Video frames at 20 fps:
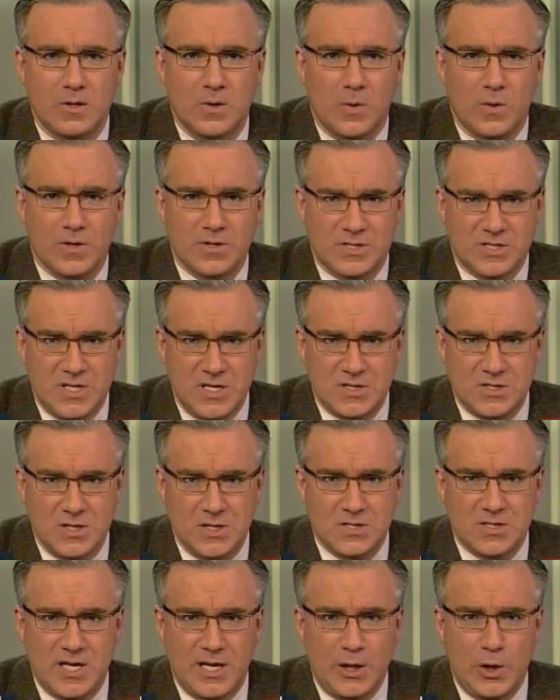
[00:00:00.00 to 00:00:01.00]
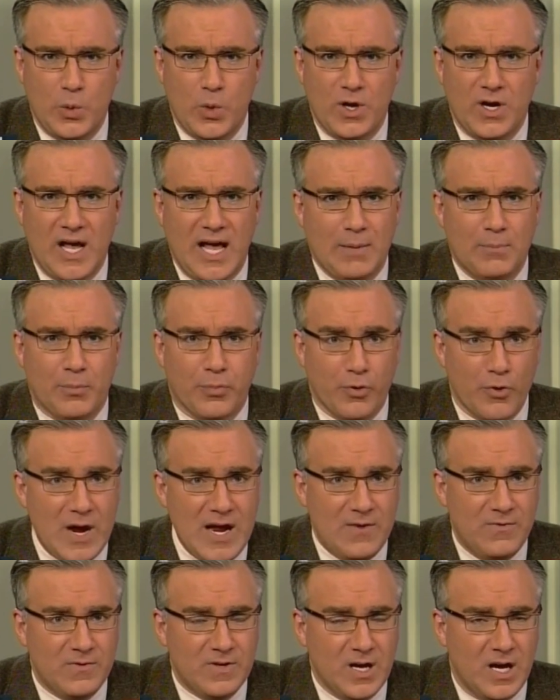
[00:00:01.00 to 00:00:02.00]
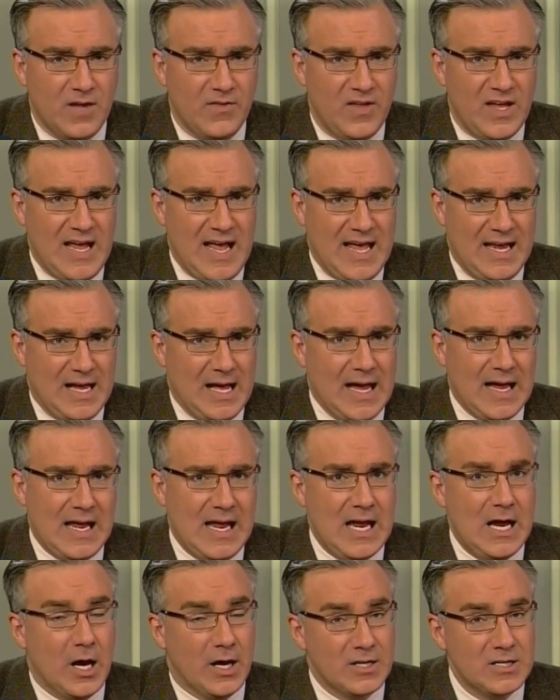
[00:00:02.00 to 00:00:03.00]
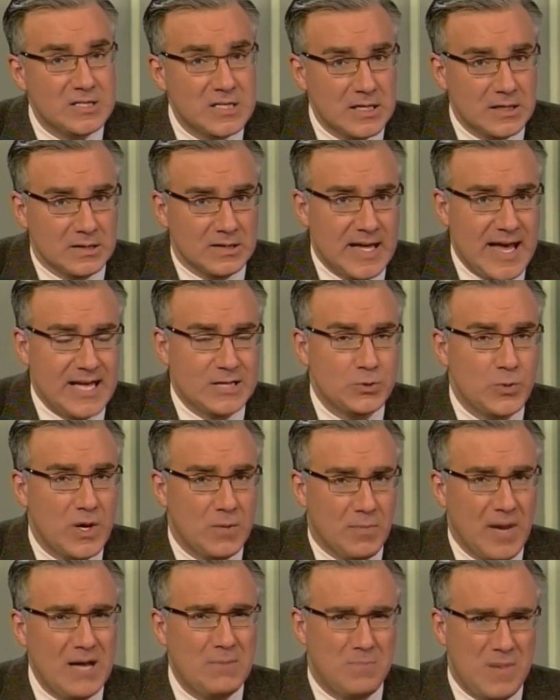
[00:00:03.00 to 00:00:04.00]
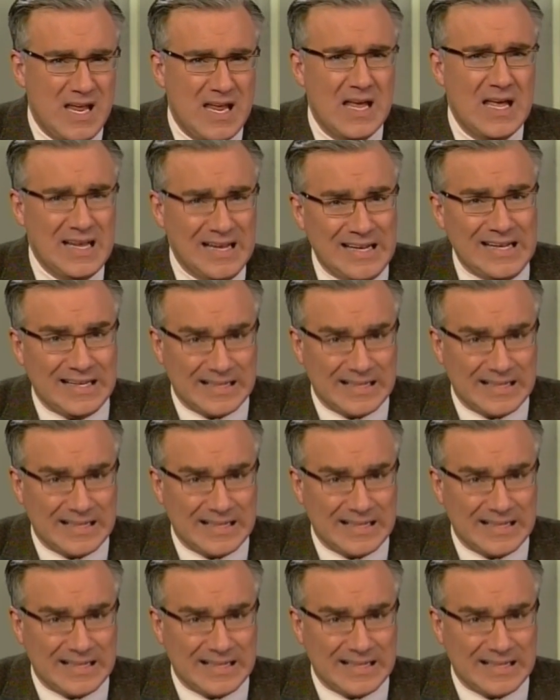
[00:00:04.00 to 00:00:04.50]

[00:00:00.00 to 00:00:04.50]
Your insistence that you were not briefed on the NIE until last week might be